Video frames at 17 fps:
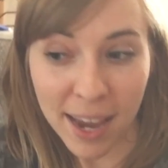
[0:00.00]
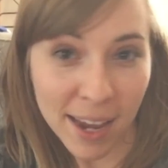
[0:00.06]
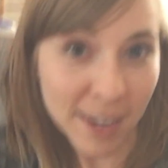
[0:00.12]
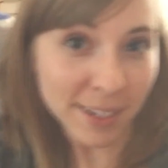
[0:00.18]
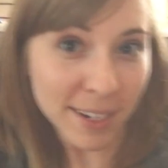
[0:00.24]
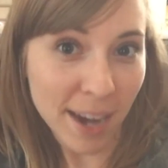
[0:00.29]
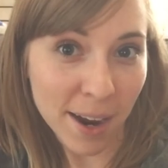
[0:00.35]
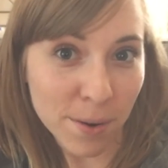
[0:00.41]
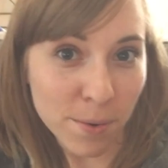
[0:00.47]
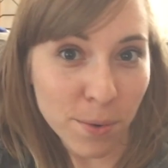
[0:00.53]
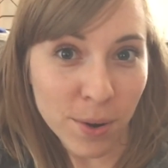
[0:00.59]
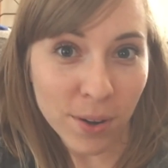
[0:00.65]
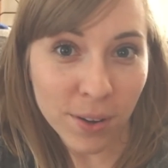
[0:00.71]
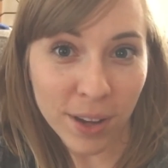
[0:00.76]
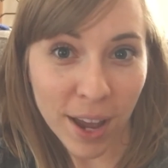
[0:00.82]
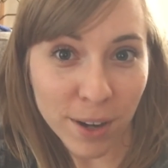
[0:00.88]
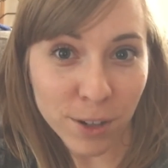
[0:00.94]
and I
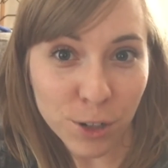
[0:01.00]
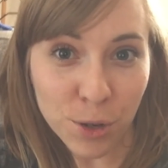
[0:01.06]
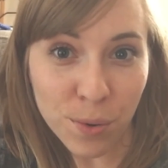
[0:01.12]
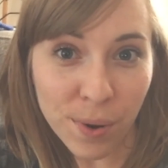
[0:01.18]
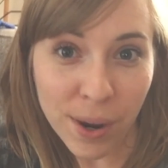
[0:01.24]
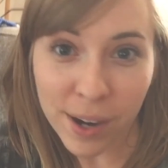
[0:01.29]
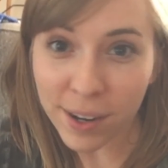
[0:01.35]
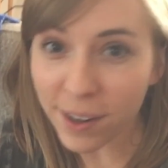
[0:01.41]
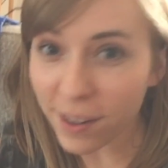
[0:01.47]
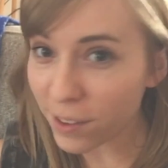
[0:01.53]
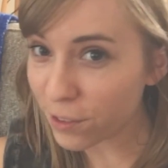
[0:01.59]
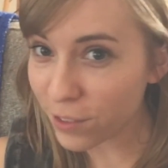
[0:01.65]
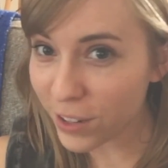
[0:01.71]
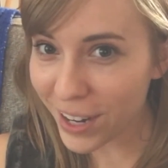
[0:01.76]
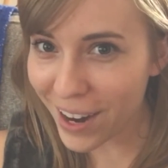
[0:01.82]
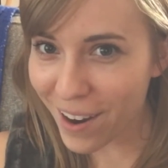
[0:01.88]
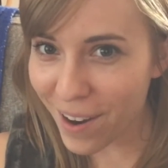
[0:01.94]
will catch you in another
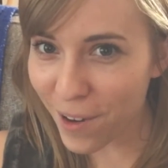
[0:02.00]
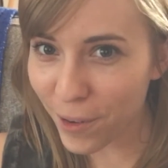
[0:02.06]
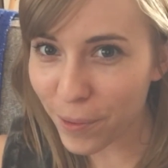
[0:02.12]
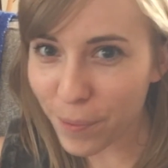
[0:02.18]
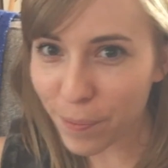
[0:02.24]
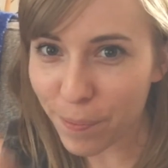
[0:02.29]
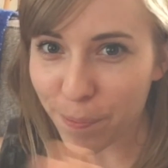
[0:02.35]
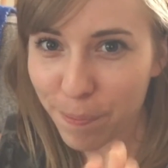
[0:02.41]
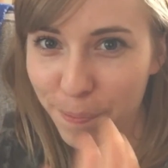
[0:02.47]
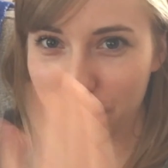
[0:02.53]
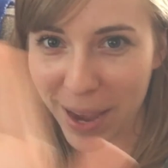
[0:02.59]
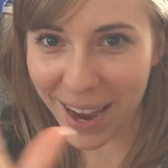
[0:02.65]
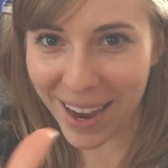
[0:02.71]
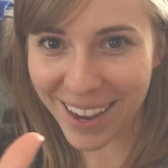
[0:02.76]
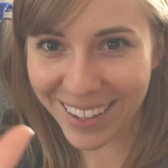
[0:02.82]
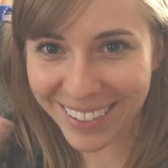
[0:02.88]
video. Bye.